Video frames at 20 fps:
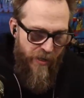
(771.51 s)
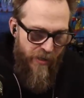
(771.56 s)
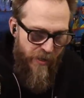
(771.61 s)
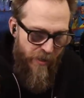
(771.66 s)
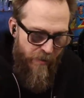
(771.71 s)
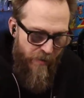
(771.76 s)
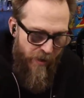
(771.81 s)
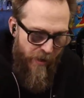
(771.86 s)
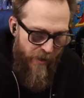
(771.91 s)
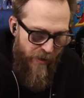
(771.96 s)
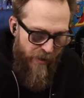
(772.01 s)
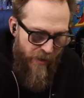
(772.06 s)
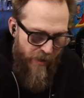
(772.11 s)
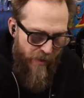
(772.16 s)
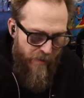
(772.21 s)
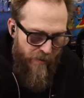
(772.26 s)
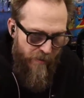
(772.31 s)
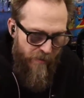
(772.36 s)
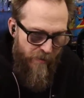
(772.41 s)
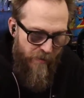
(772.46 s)
I did write it
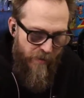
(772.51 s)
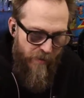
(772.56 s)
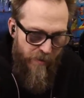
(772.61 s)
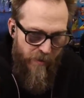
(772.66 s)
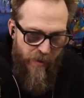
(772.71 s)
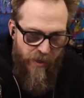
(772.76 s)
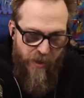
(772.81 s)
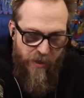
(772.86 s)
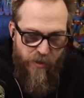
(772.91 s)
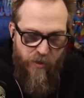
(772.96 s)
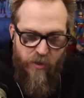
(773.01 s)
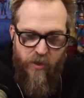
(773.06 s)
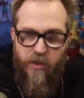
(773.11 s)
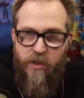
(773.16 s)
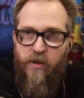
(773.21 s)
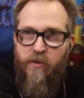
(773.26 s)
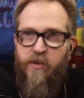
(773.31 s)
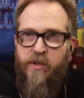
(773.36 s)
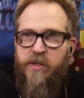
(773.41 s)
down, and I should know